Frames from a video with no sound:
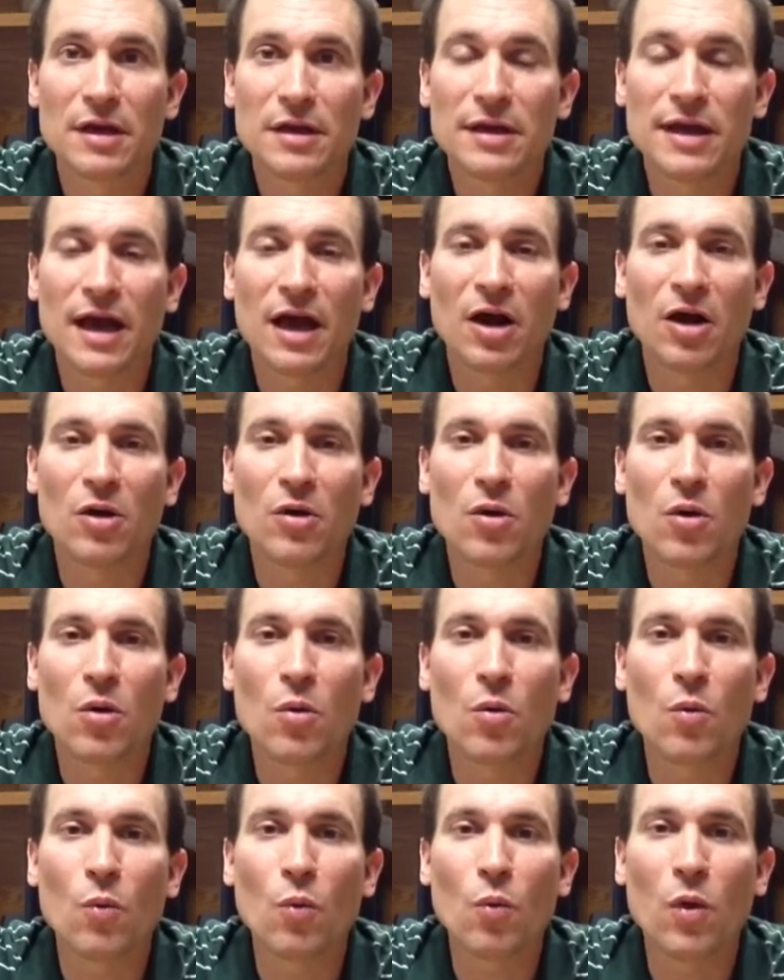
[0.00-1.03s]
Now,
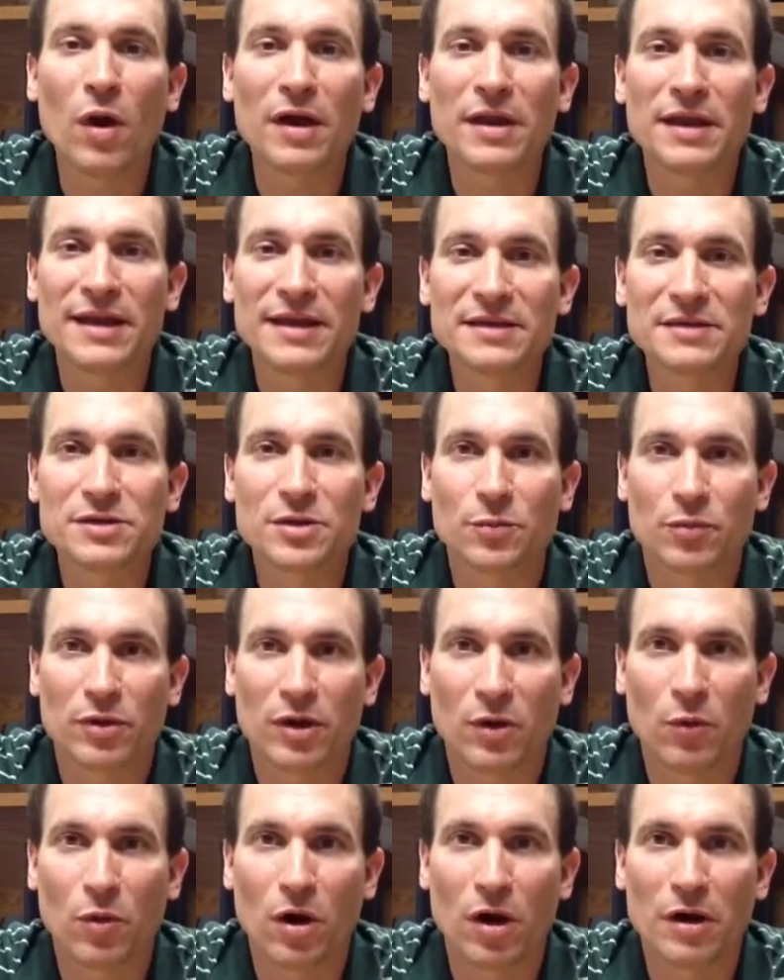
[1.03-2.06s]
what is the
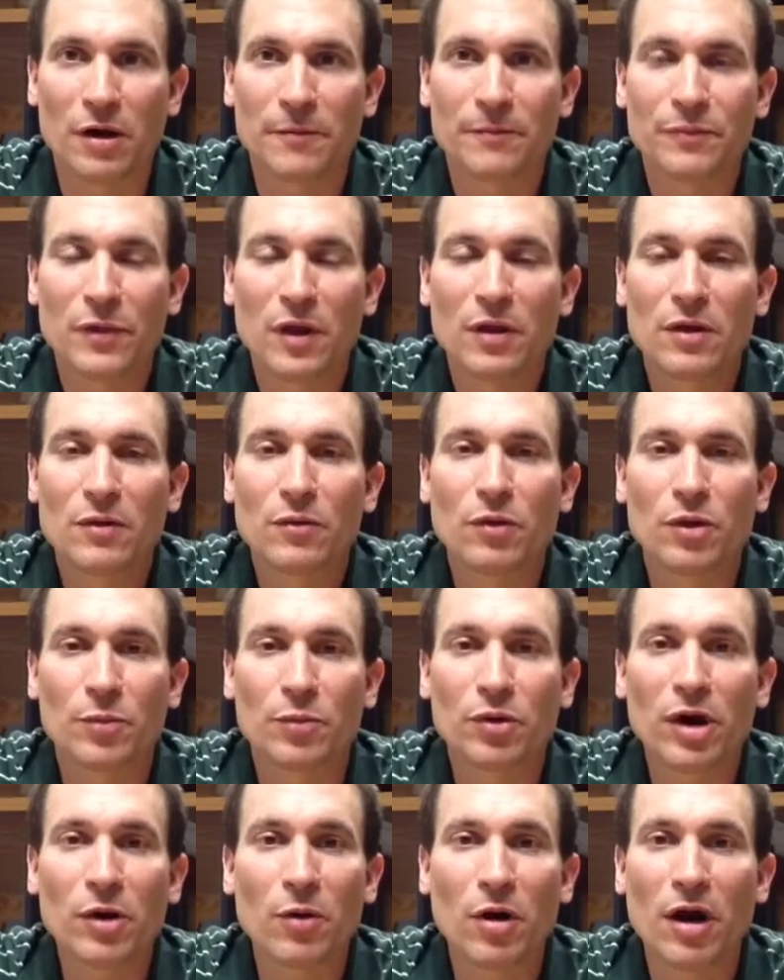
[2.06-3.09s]
prayer walk? Well, the
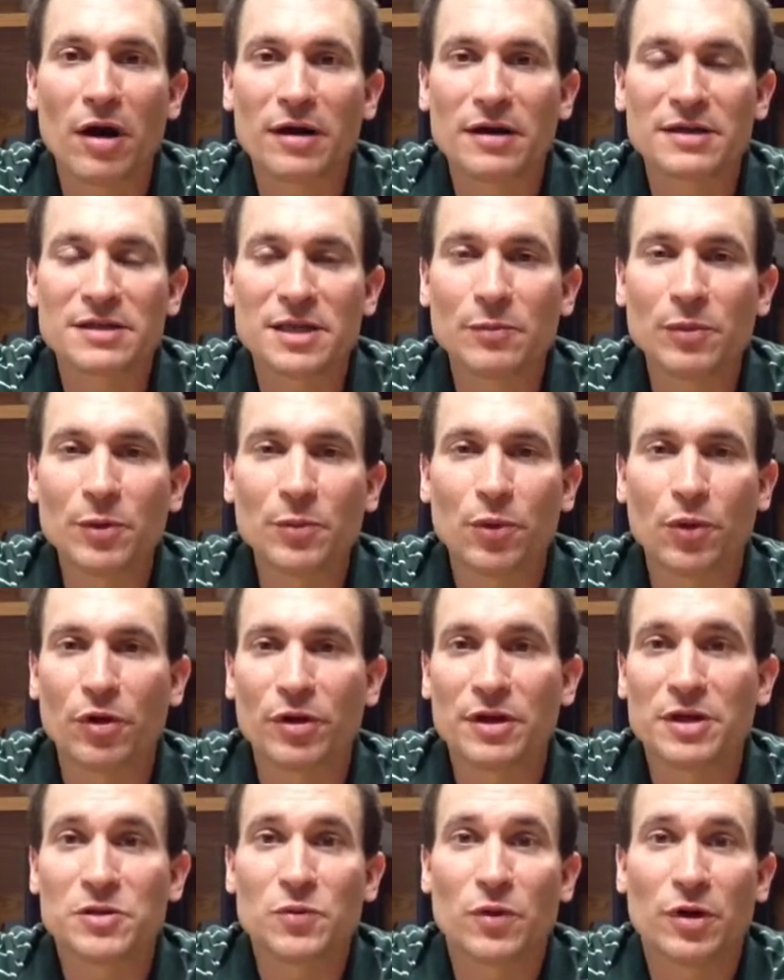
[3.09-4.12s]
prayer walk, simply put,
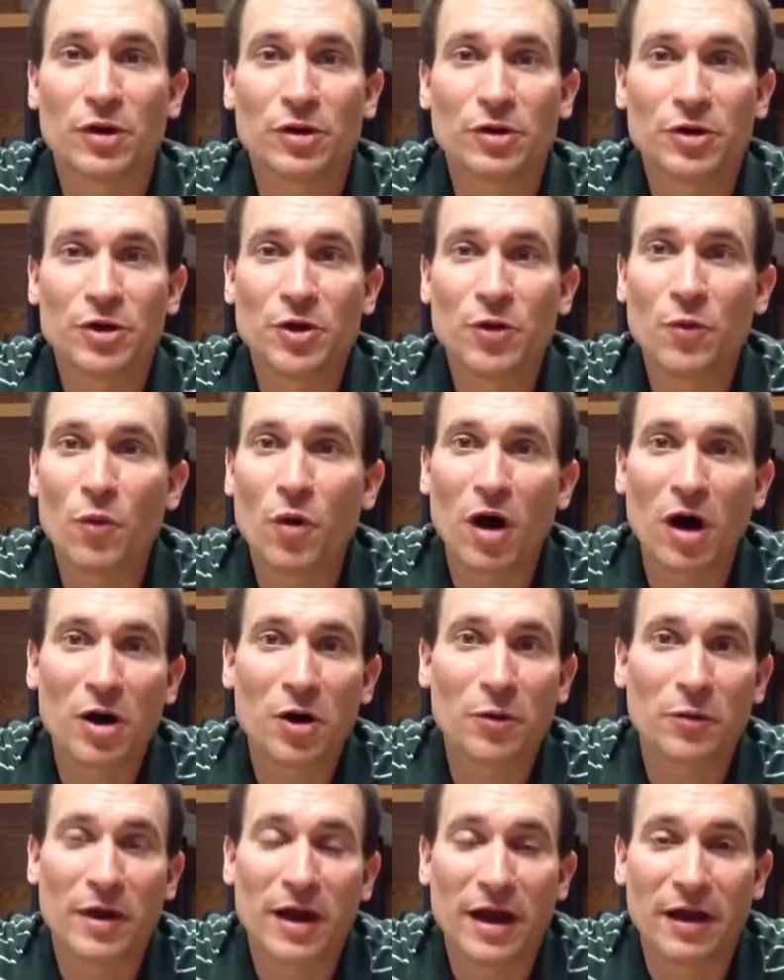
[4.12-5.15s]
is where you walk
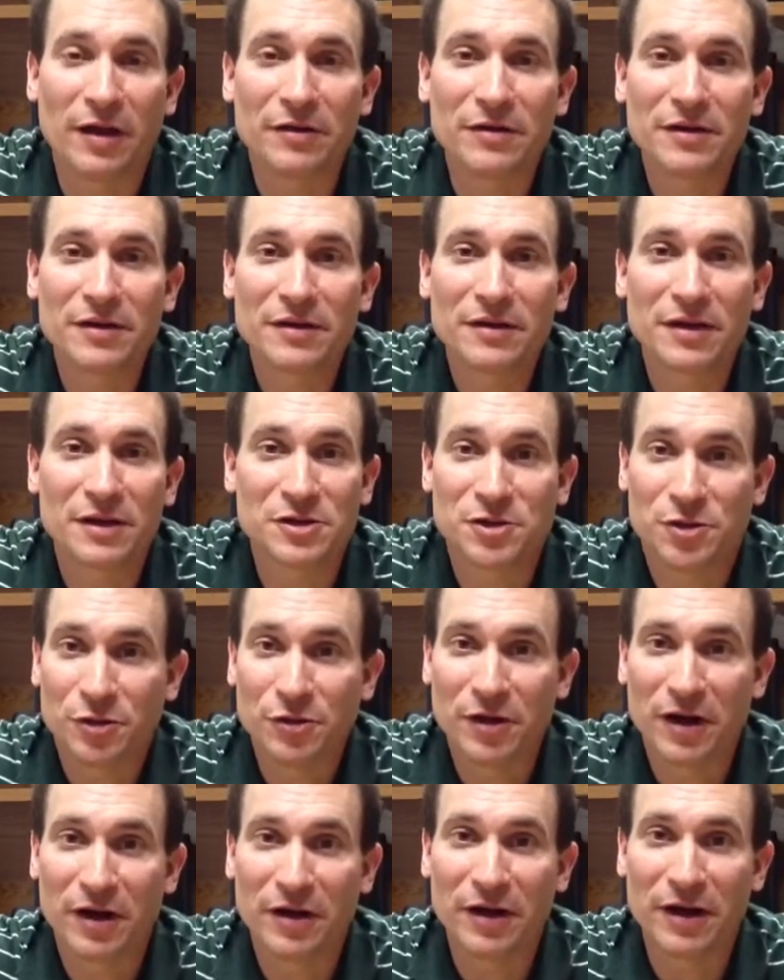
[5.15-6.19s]
around a
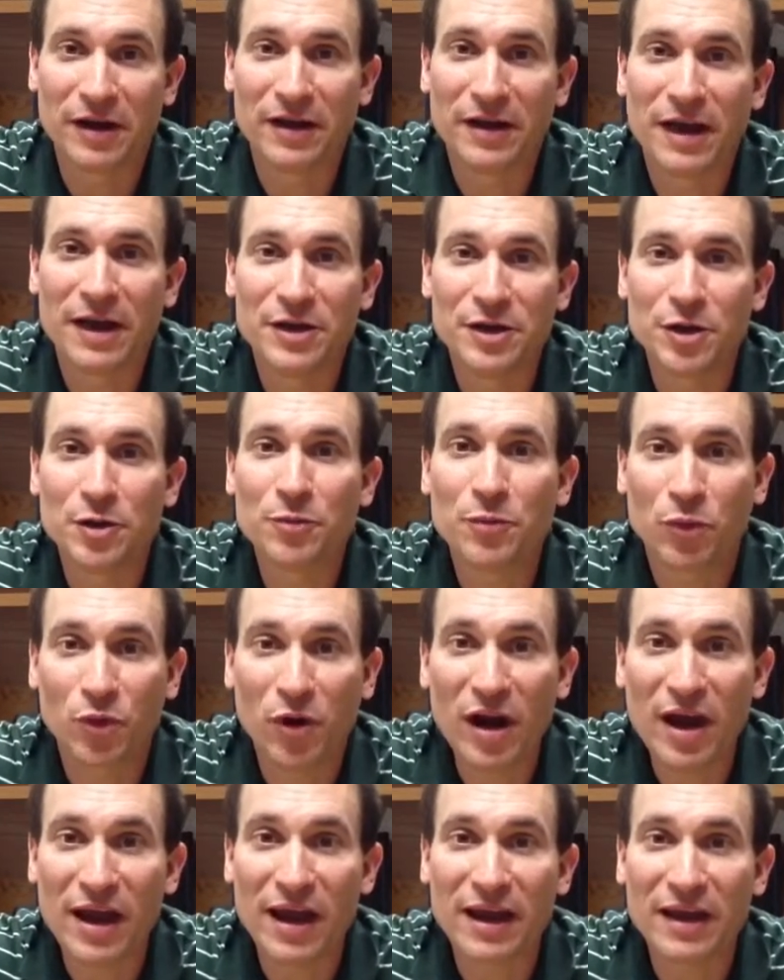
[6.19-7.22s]
certain area and you
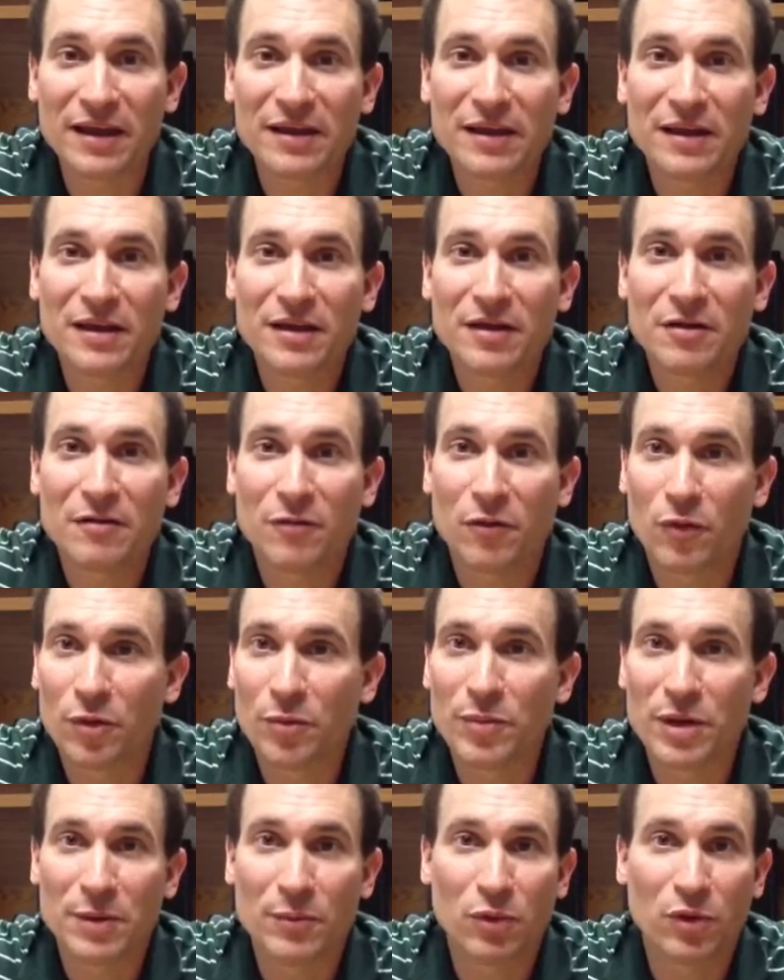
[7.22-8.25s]
pray for the
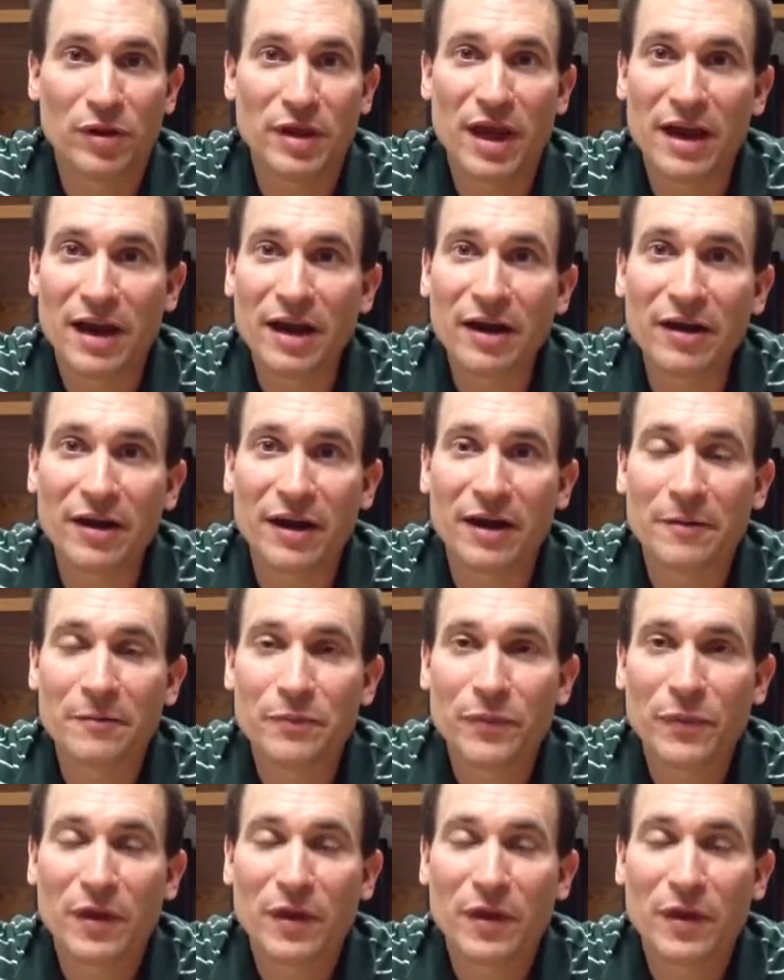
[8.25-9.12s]
people in that area.